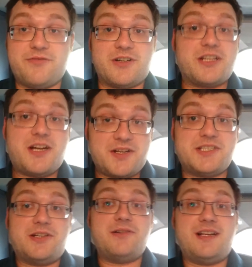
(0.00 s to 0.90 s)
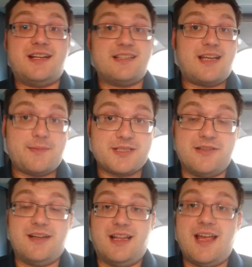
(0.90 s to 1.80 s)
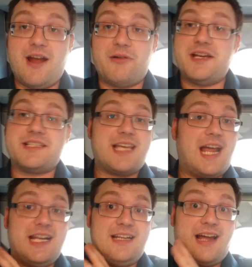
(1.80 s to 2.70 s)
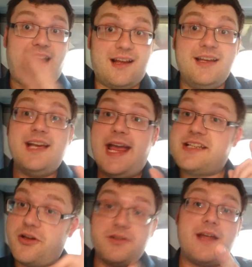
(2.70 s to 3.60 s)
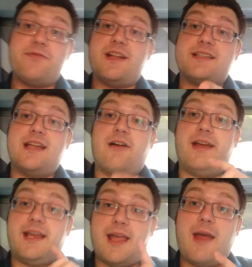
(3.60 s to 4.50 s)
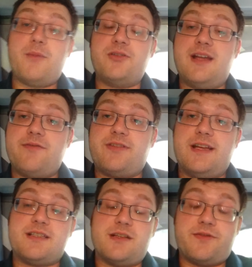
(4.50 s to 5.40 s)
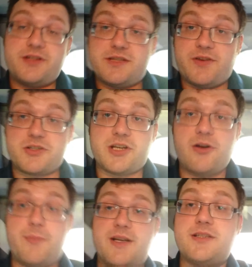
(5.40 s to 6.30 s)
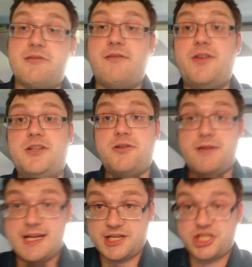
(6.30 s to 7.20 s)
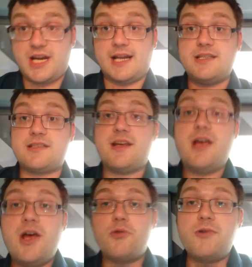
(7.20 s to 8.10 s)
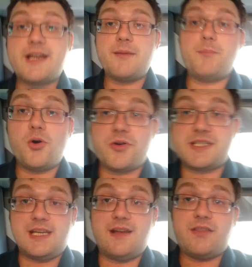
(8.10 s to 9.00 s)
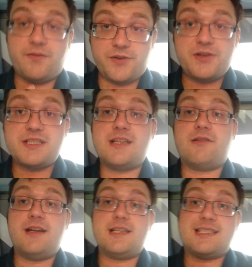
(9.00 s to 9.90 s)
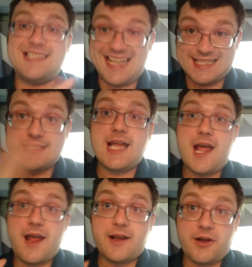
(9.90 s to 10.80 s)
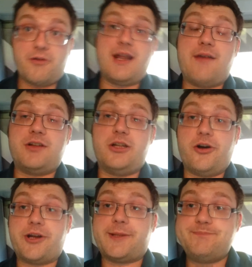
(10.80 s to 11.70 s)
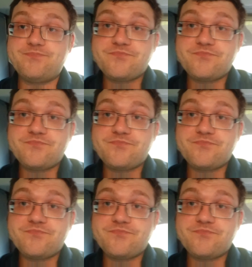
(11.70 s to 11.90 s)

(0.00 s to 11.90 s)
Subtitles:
For a cartoon, it is absolutely hilarious, and it's on Netflix now. It came on Netflix the 1st of October, so if you do get a chance, Rick and Morty, the first series, that's there, go and have a look.